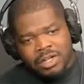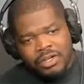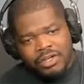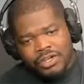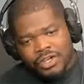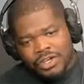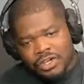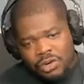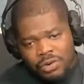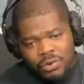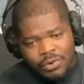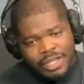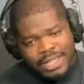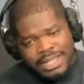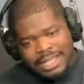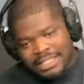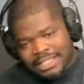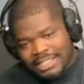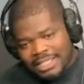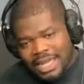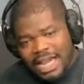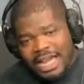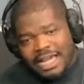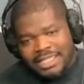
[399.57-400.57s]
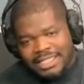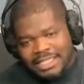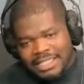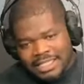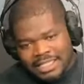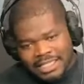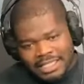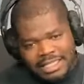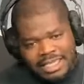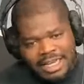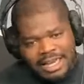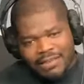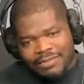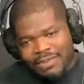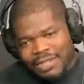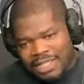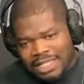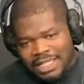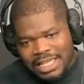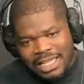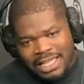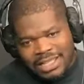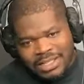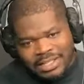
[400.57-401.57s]
injections and
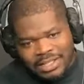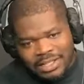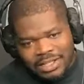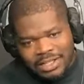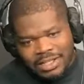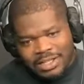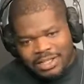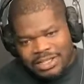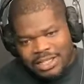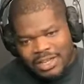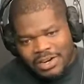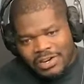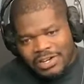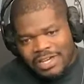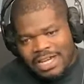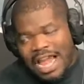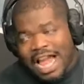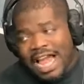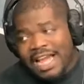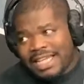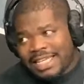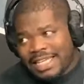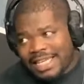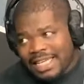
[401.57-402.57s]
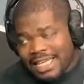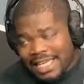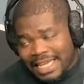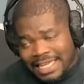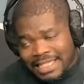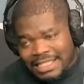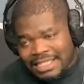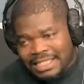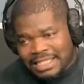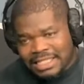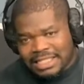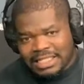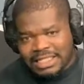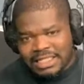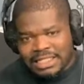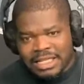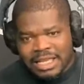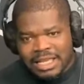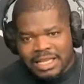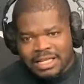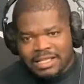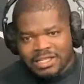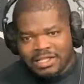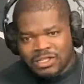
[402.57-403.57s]
everything, to their inoculations
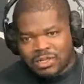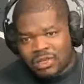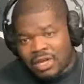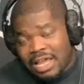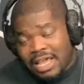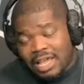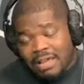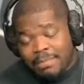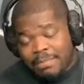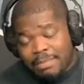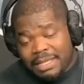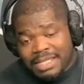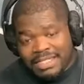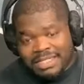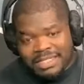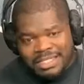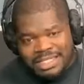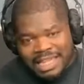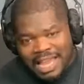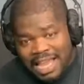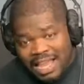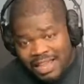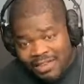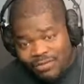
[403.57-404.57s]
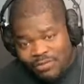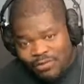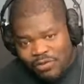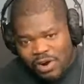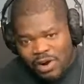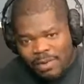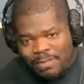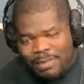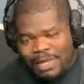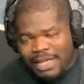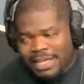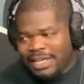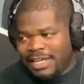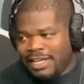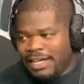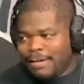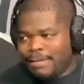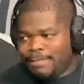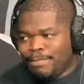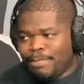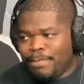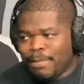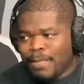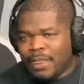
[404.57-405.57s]
so they could be safe from it.
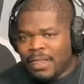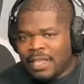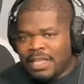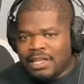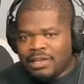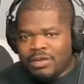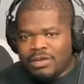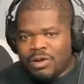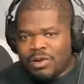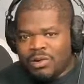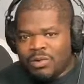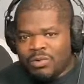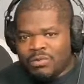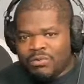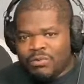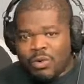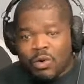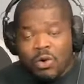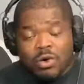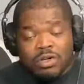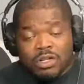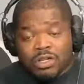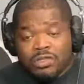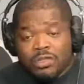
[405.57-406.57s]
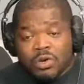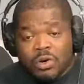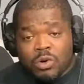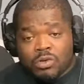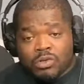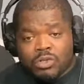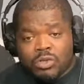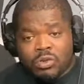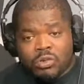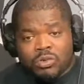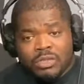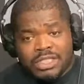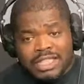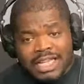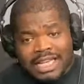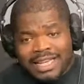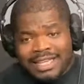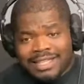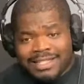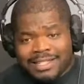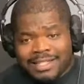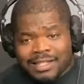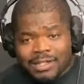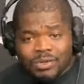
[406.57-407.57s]
And, for all of those who
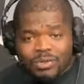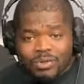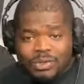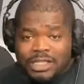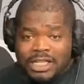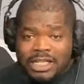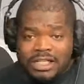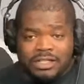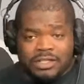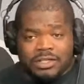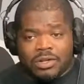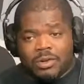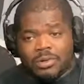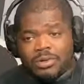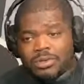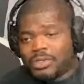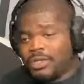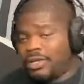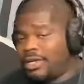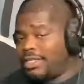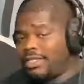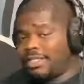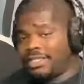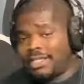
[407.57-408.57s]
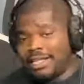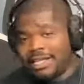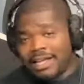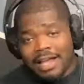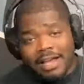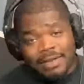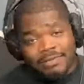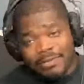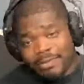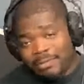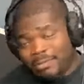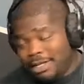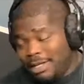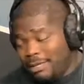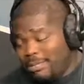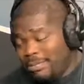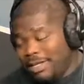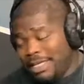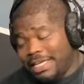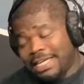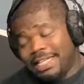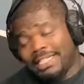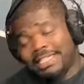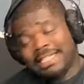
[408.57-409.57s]
didn't and who just don't trust the government
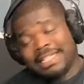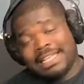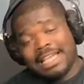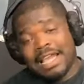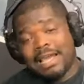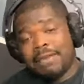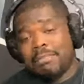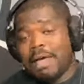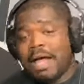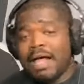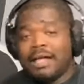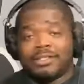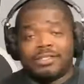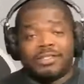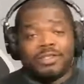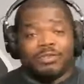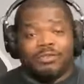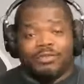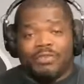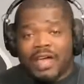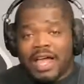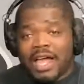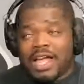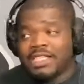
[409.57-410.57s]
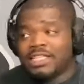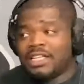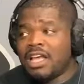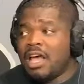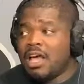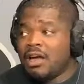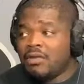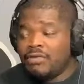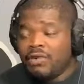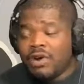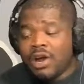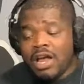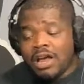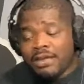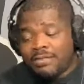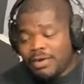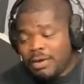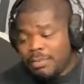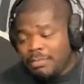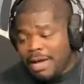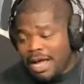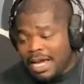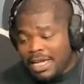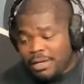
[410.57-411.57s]
because it came out too fast, for
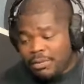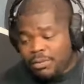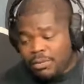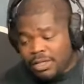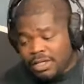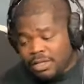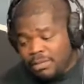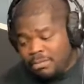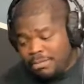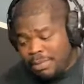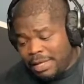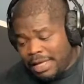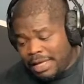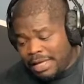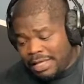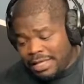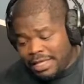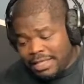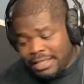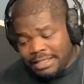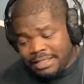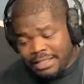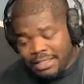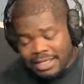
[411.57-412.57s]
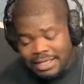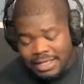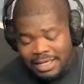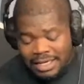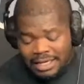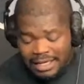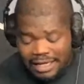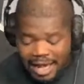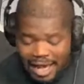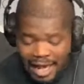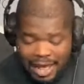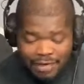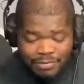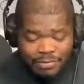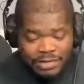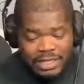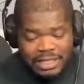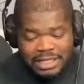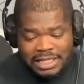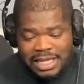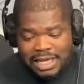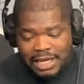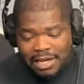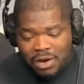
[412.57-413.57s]
everybody with opinions and
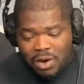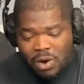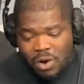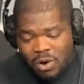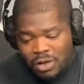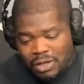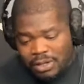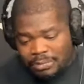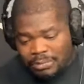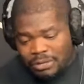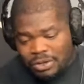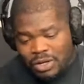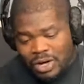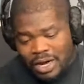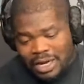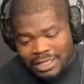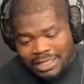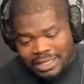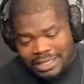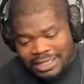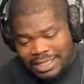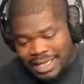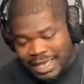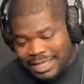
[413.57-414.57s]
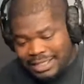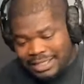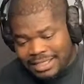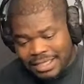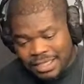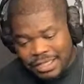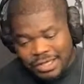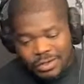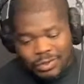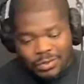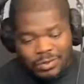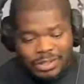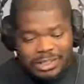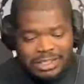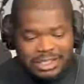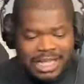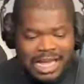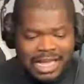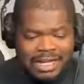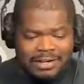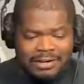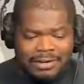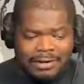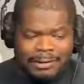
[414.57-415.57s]
everything, all I'm trying to say to you is
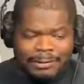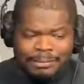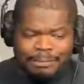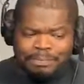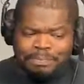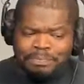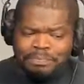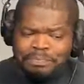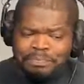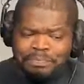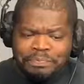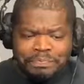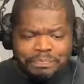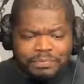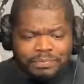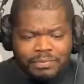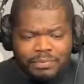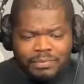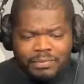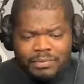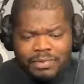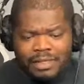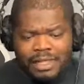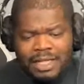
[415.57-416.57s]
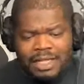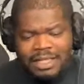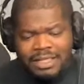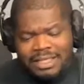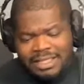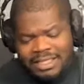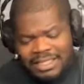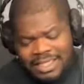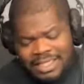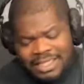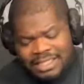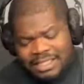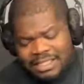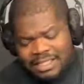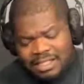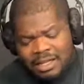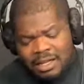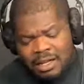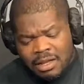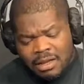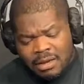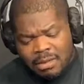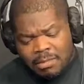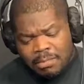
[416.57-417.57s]
that this
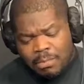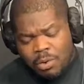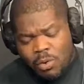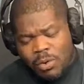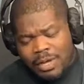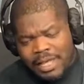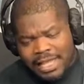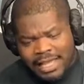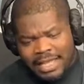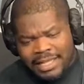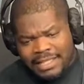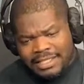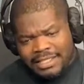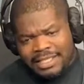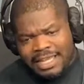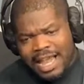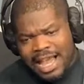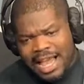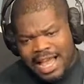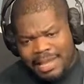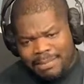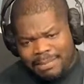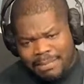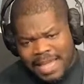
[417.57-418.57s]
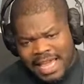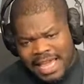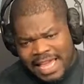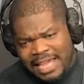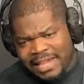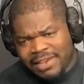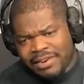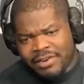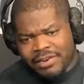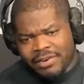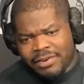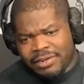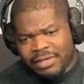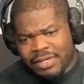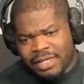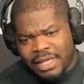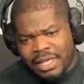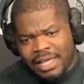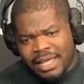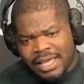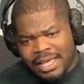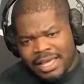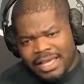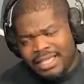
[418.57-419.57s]
point in time here,
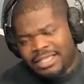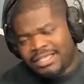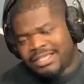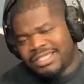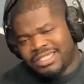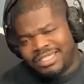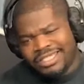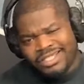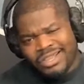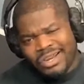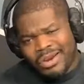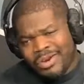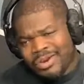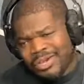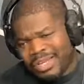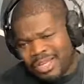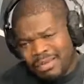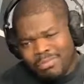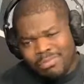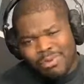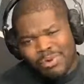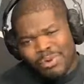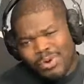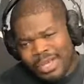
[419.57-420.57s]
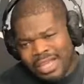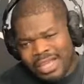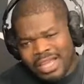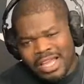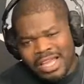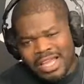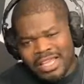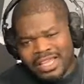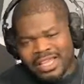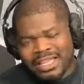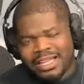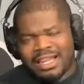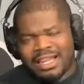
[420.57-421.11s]
it's a turning point in your